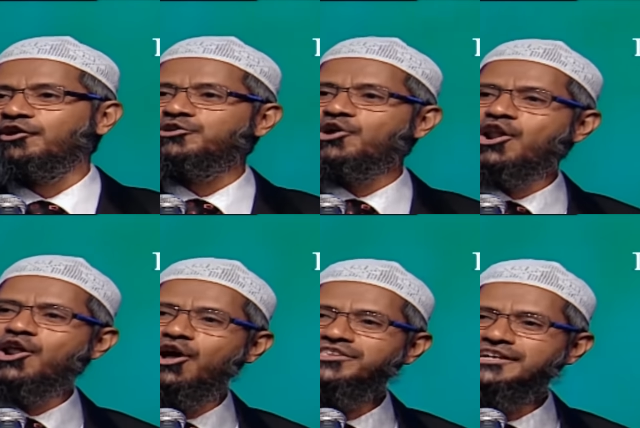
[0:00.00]
You're
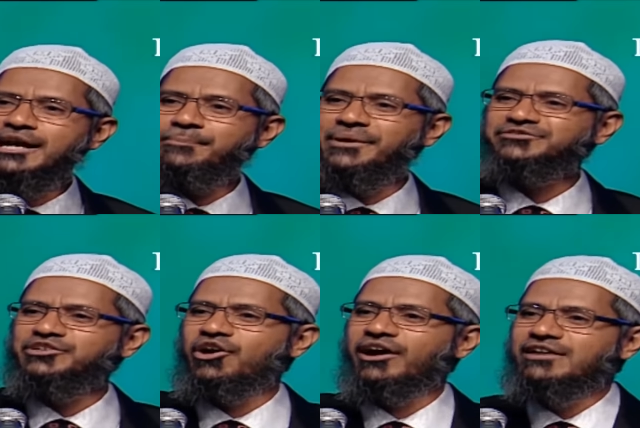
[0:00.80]
a logical
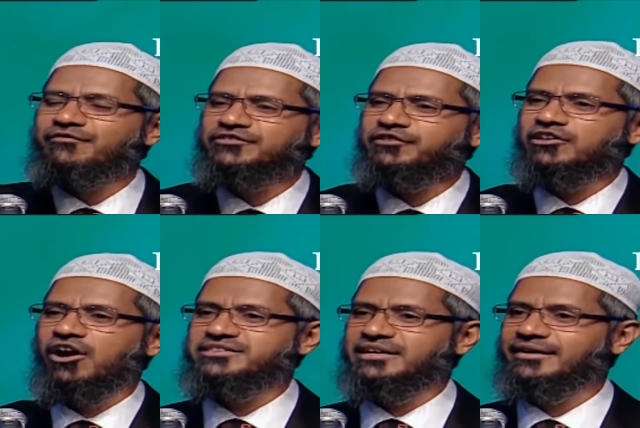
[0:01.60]
person, you're convinced with
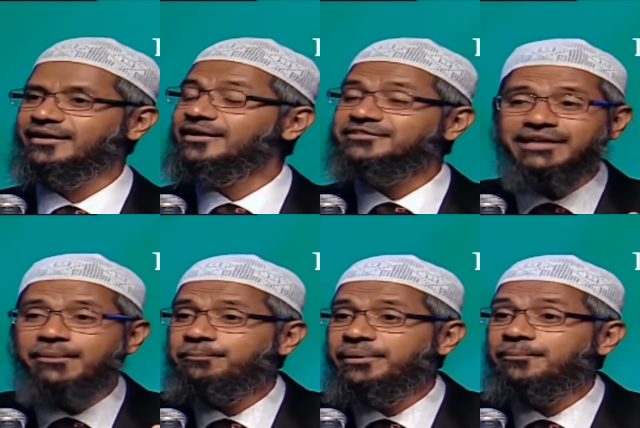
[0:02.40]
logic.
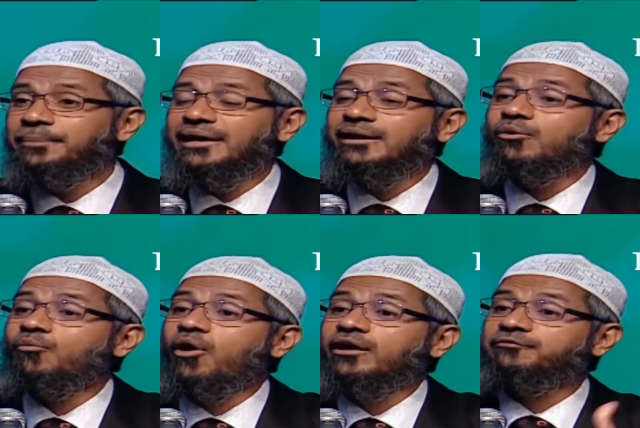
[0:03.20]
Some people
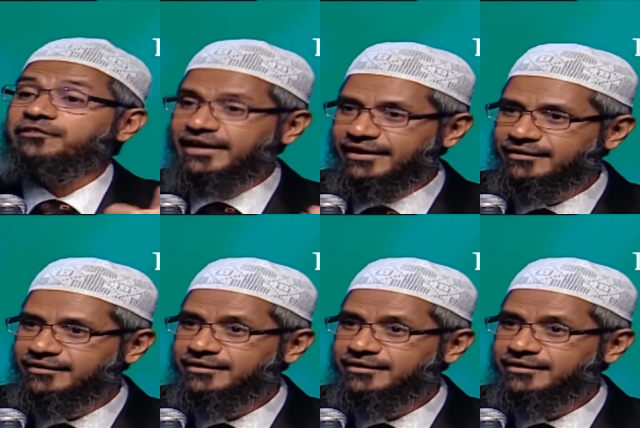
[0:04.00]
want fear.